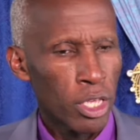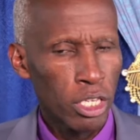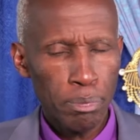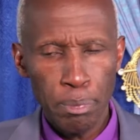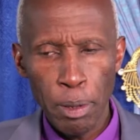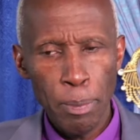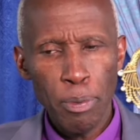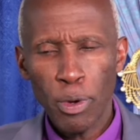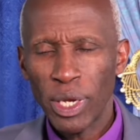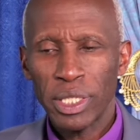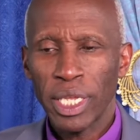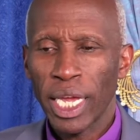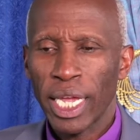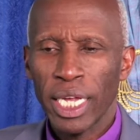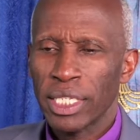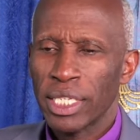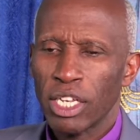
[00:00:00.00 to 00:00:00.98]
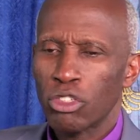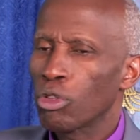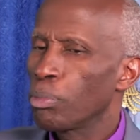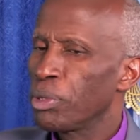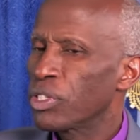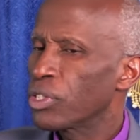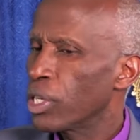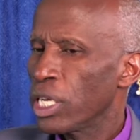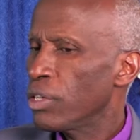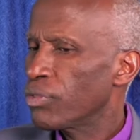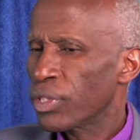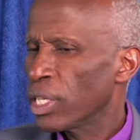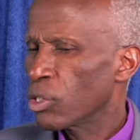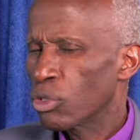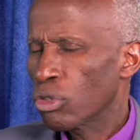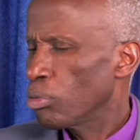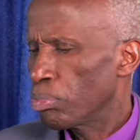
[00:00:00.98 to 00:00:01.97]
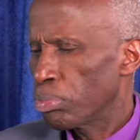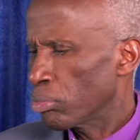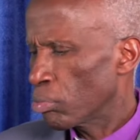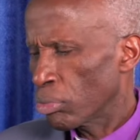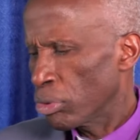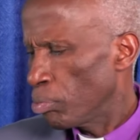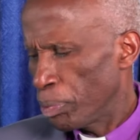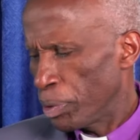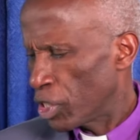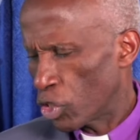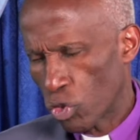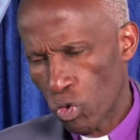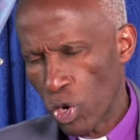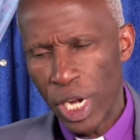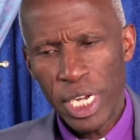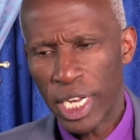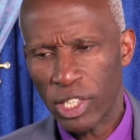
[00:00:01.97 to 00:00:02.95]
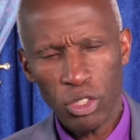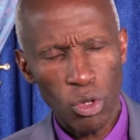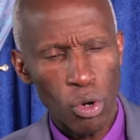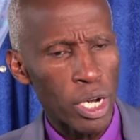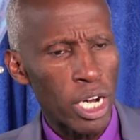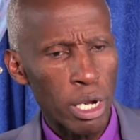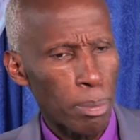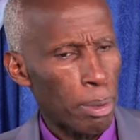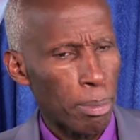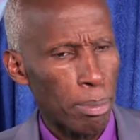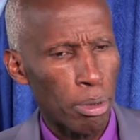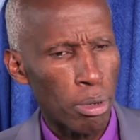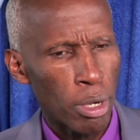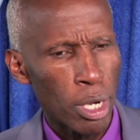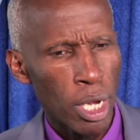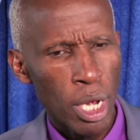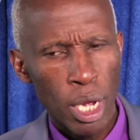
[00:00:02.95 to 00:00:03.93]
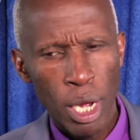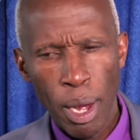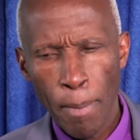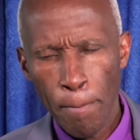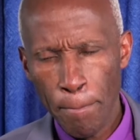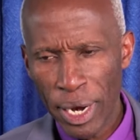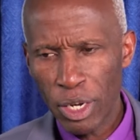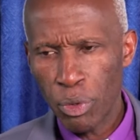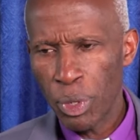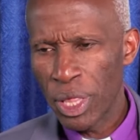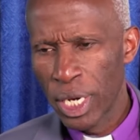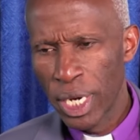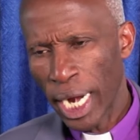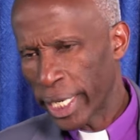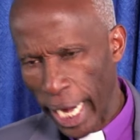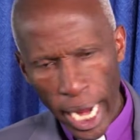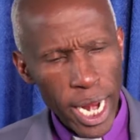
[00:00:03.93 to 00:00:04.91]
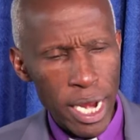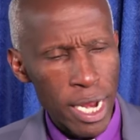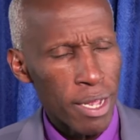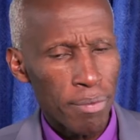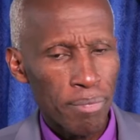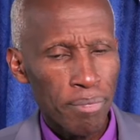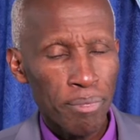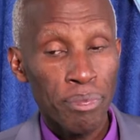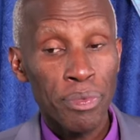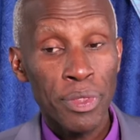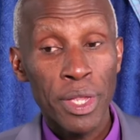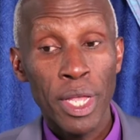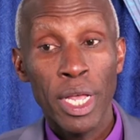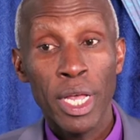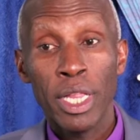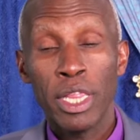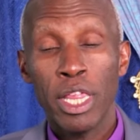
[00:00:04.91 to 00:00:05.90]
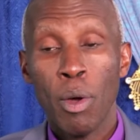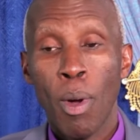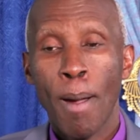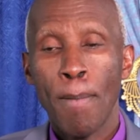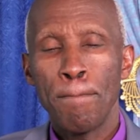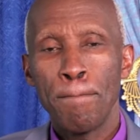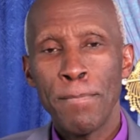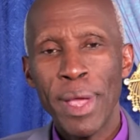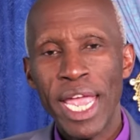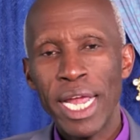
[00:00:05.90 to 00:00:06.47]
These people are taken just to be slaves and to be trained as ordinary people. But within a day, they were